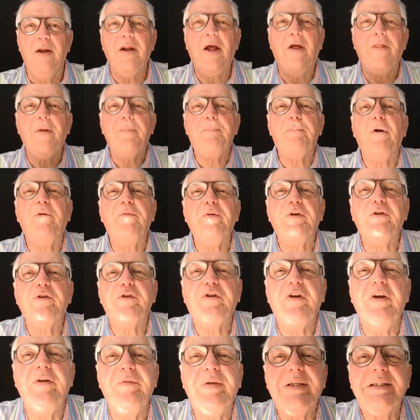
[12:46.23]
Now, the Profit
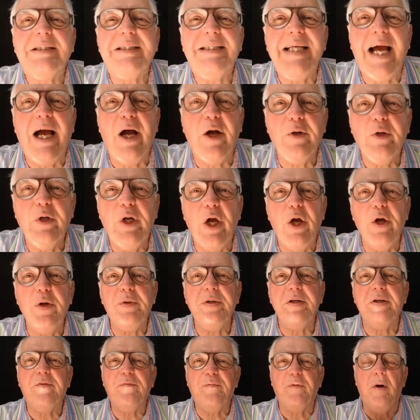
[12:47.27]
Retriever is
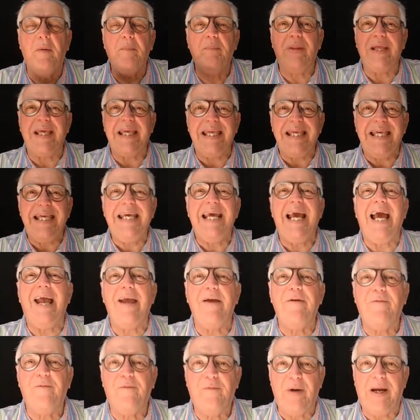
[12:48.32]
downloaded from the E A
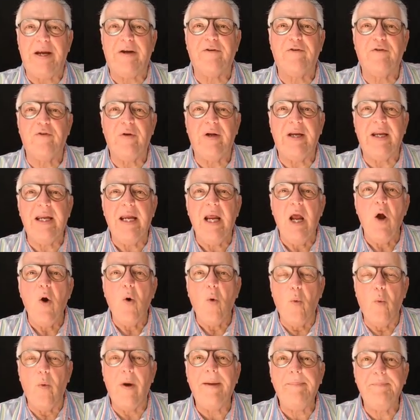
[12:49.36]
Factory
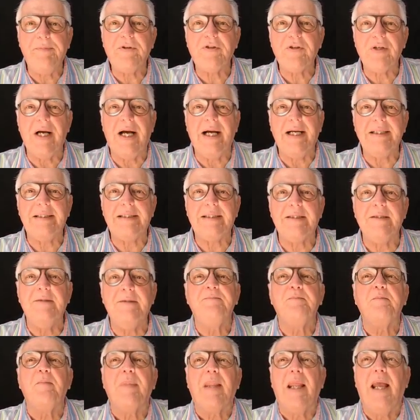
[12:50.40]
website.
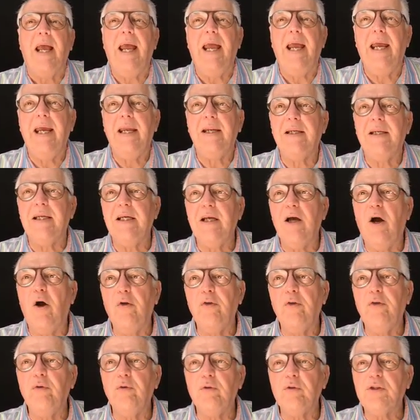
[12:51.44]
And
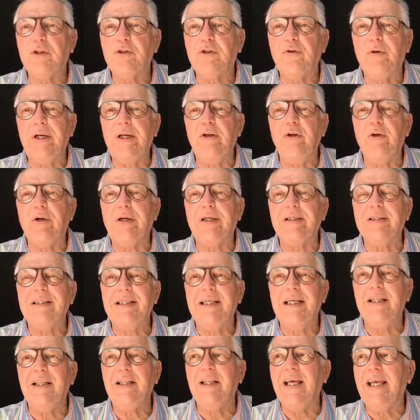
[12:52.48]
on your screen, you can
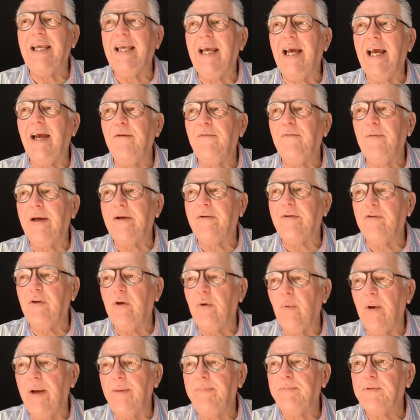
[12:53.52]
see the E A Factory
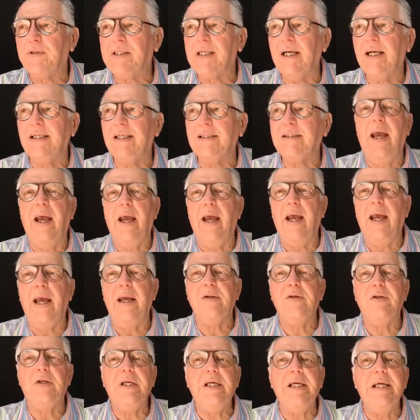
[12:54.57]
website.
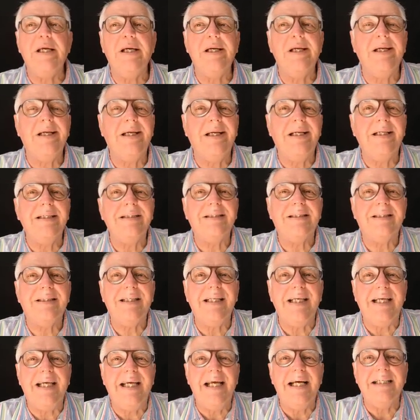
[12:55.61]
And here is
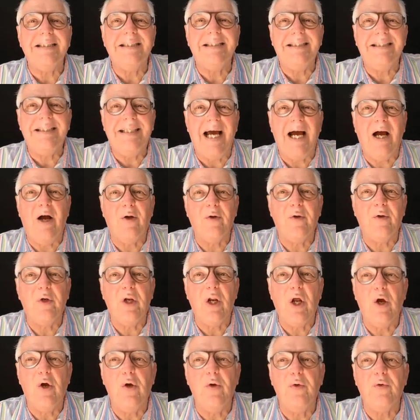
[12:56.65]
the
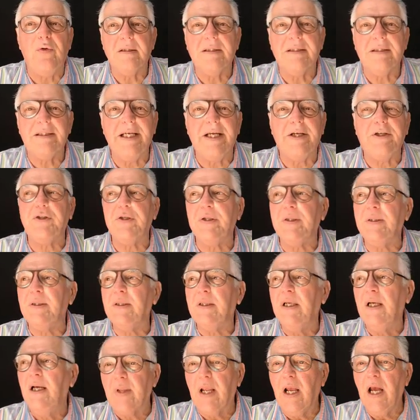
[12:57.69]
download
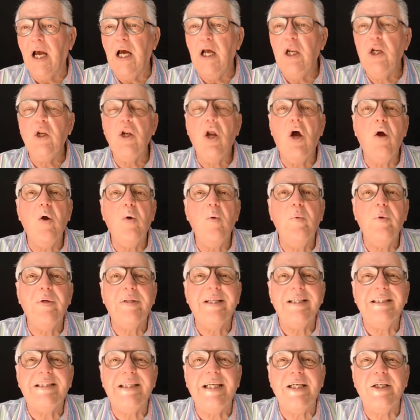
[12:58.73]
section, along with
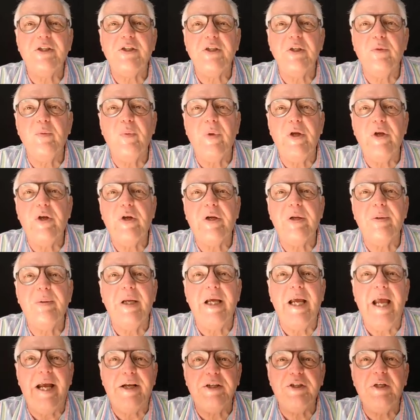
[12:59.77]
a section where you can
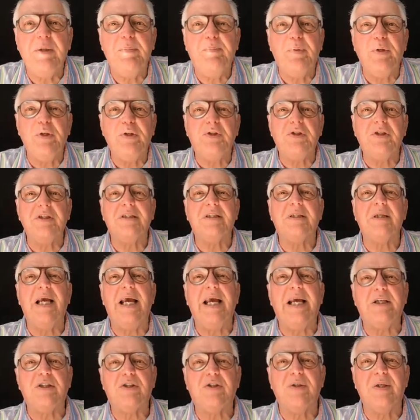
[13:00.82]
actually purchase
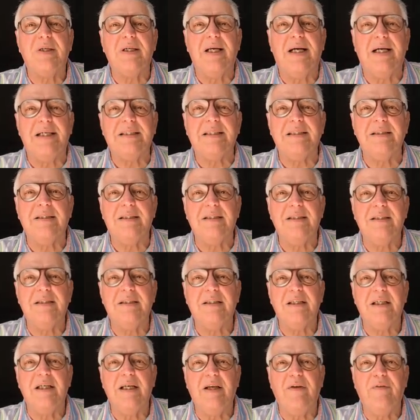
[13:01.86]
extra
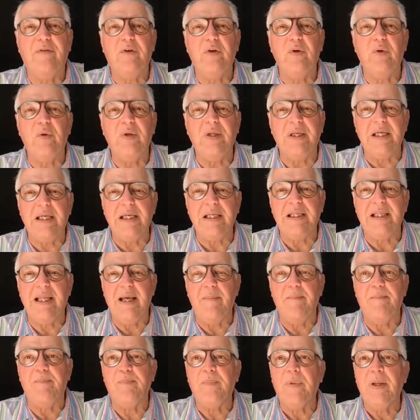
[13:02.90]
licenses if you need them.